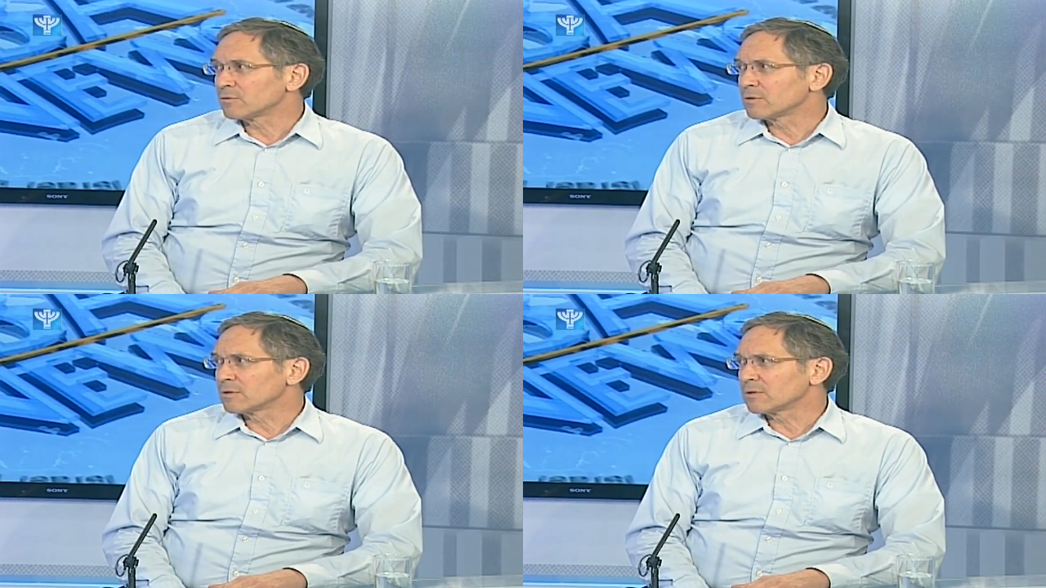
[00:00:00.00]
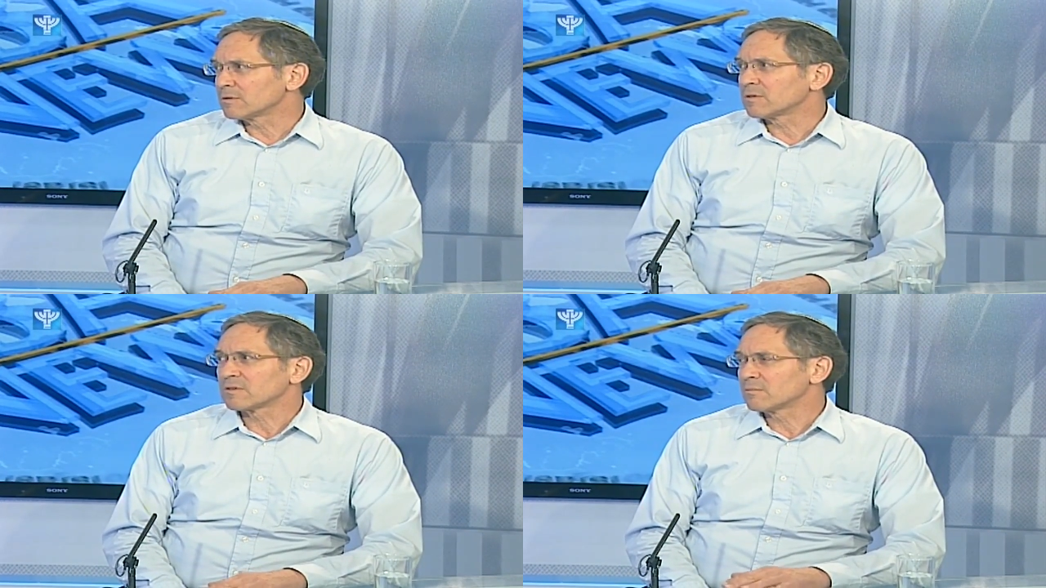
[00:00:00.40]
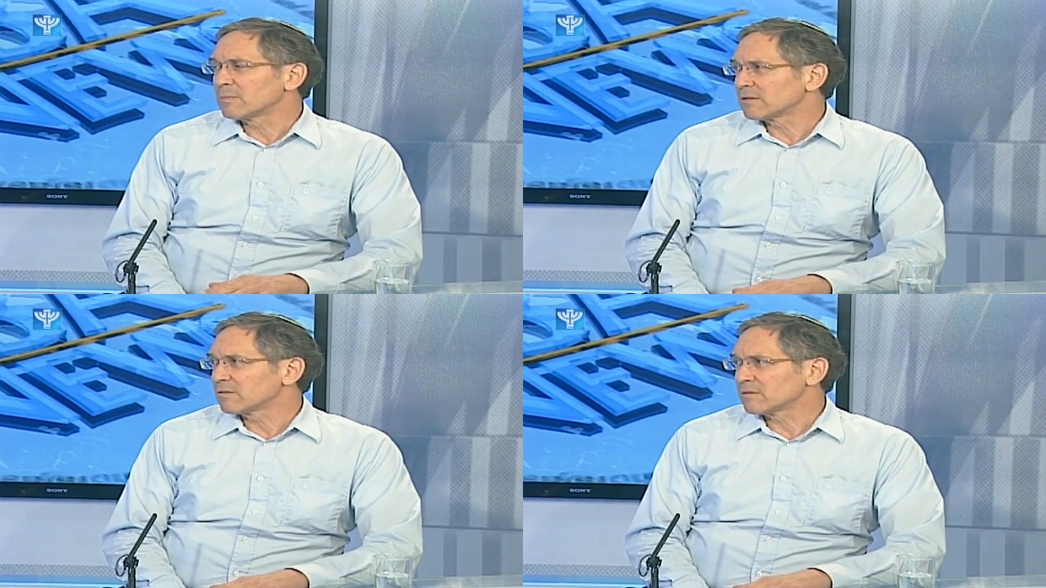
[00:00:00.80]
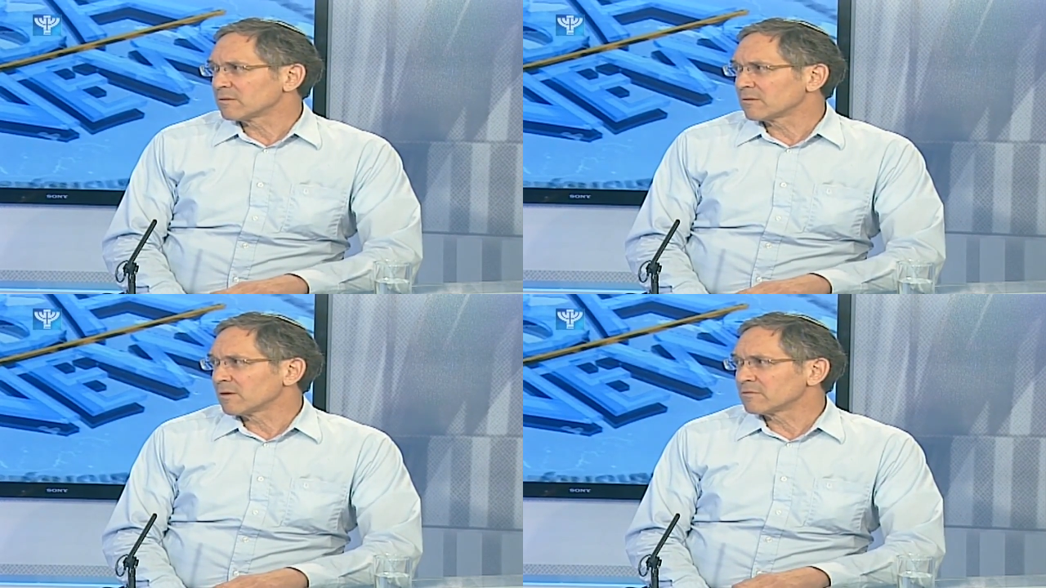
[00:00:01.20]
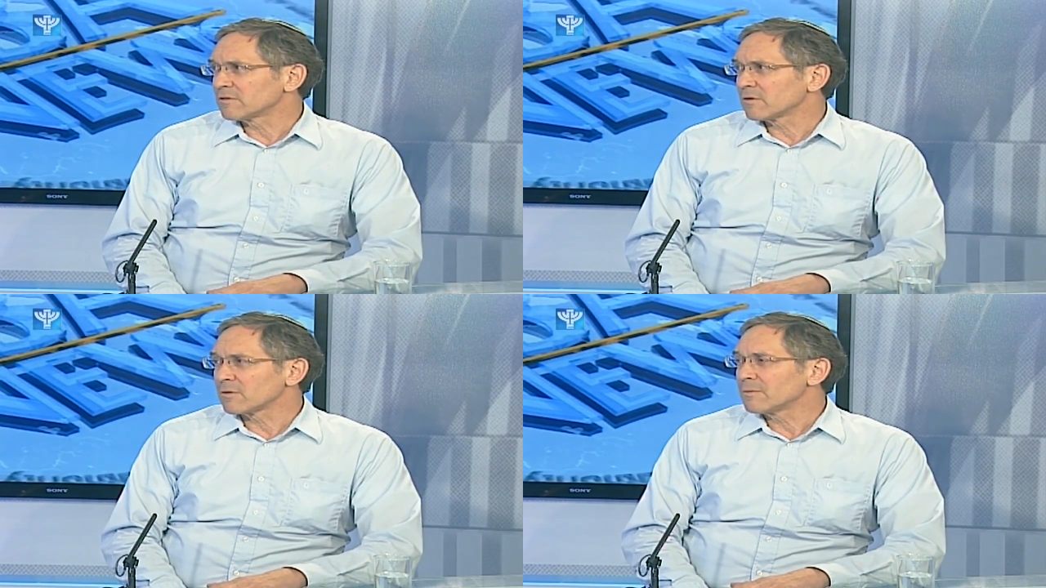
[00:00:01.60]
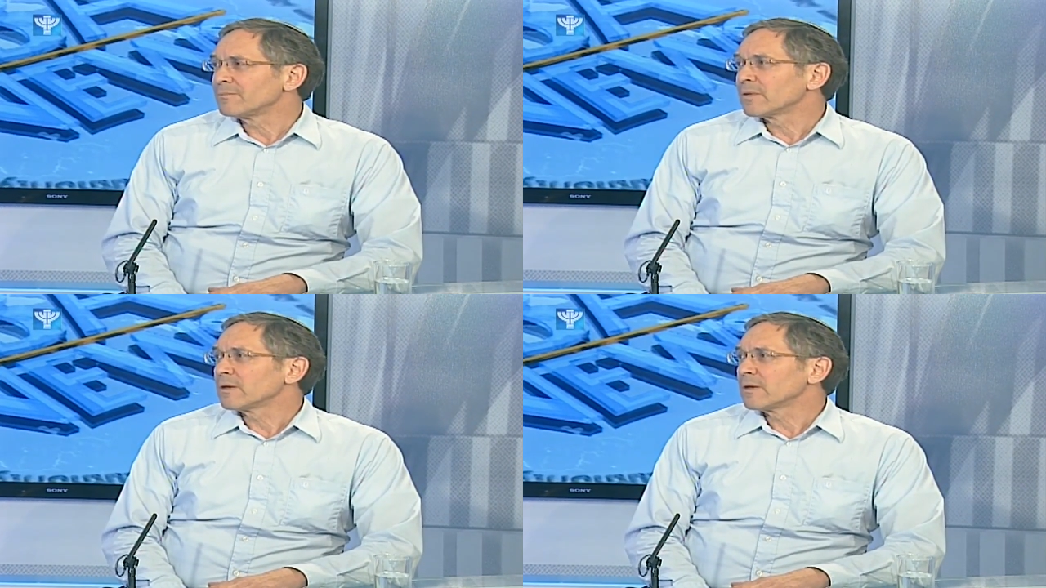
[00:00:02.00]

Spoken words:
during the 6 months of terror.